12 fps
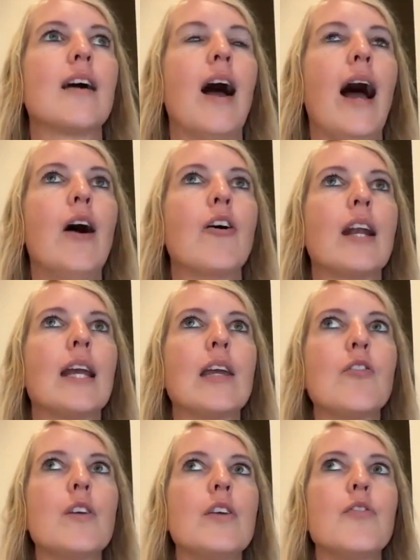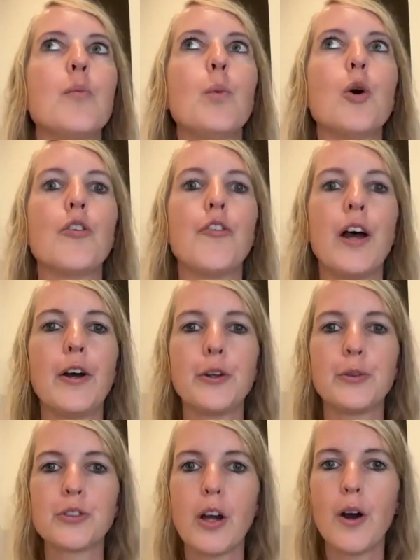how can I give even more value?
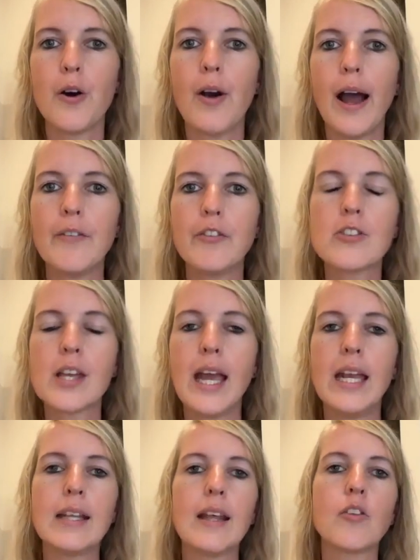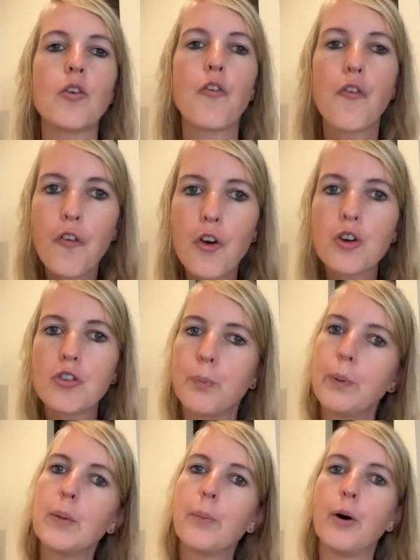So I've decided that the first
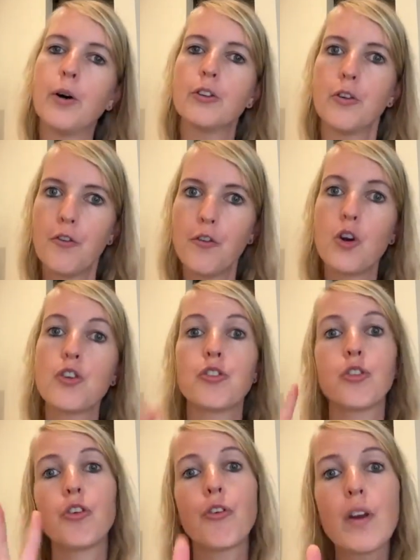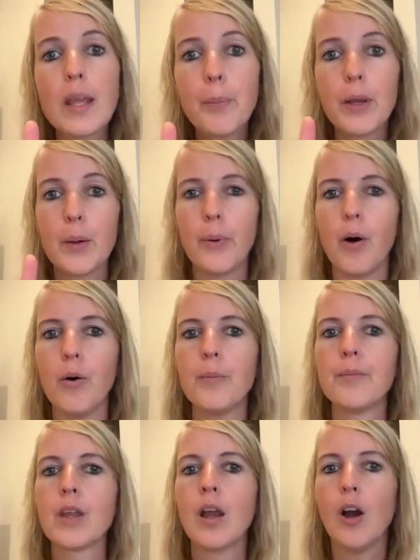3 people
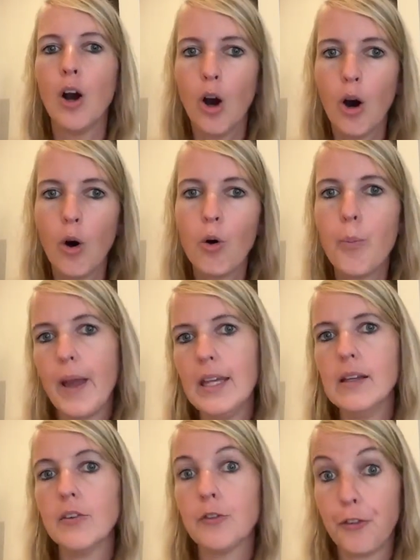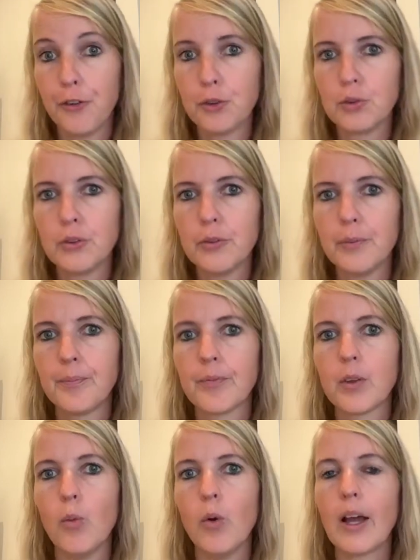who pay in full
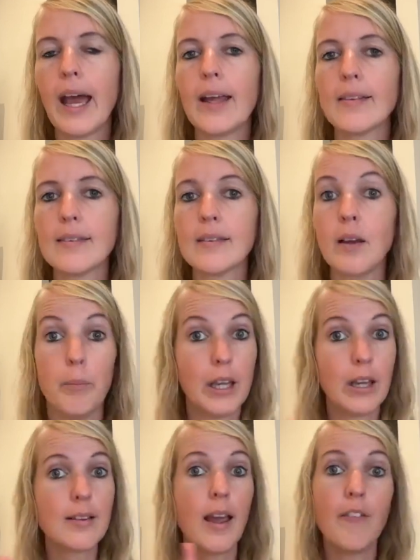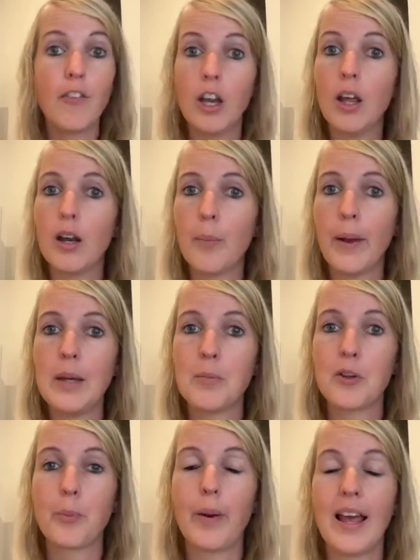will get, because I have a lot of
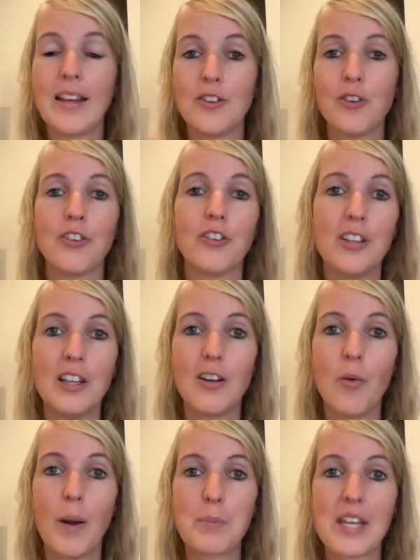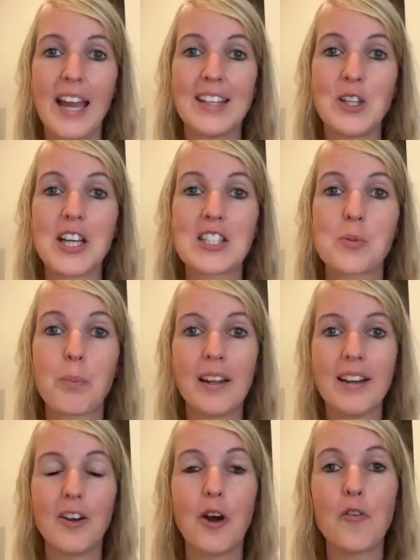payment plans, you'll see on the website, you can split
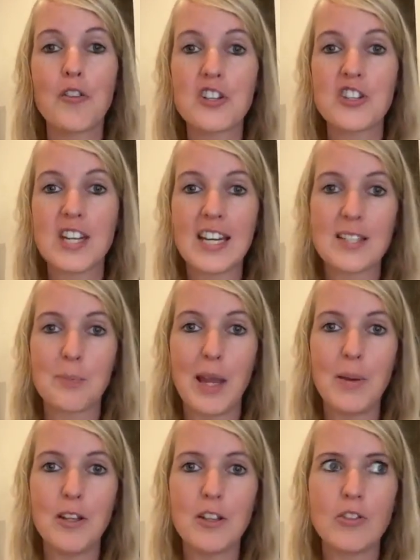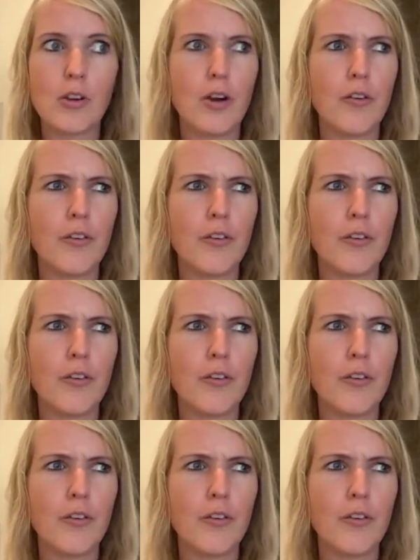it over 6 payments of,